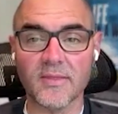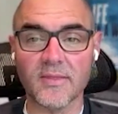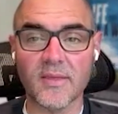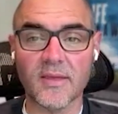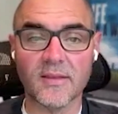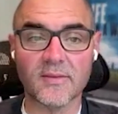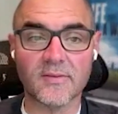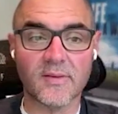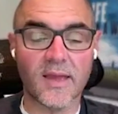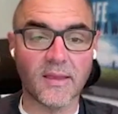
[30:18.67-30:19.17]
And
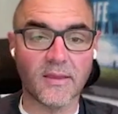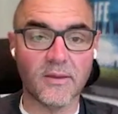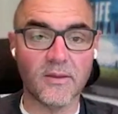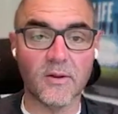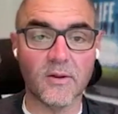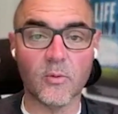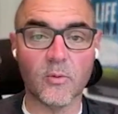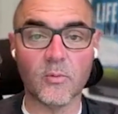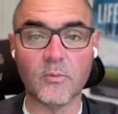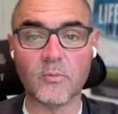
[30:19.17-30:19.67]
then it's like,
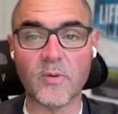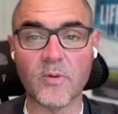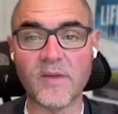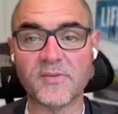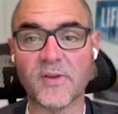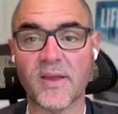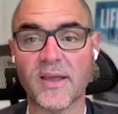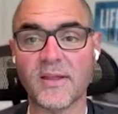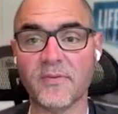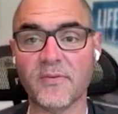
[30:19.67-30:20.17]

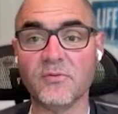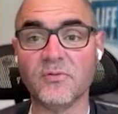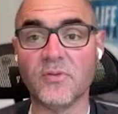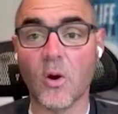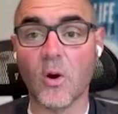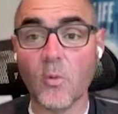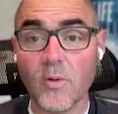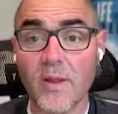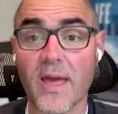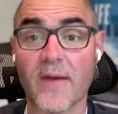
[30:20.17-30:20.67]
raise your hand if you
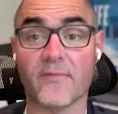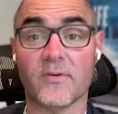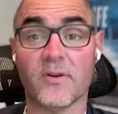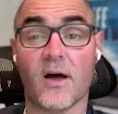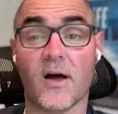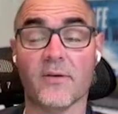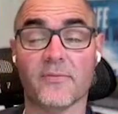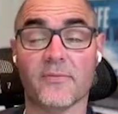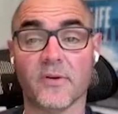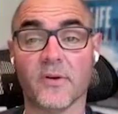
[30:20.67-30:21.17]
don't have an
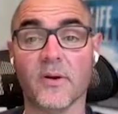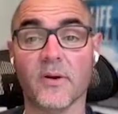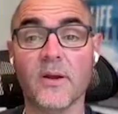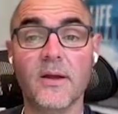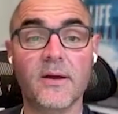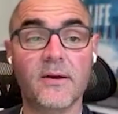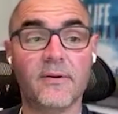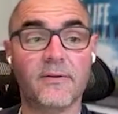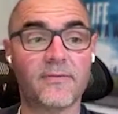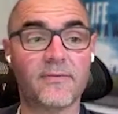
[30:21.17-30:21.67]
offer
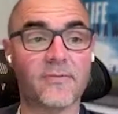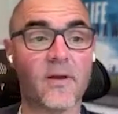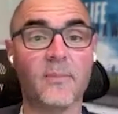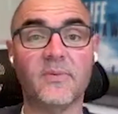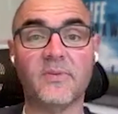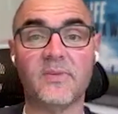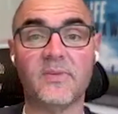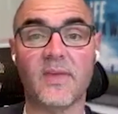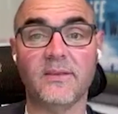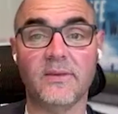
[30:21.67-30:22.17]

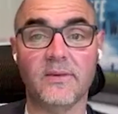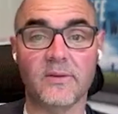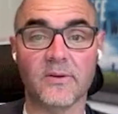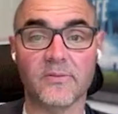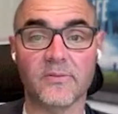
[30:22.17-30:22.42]
from said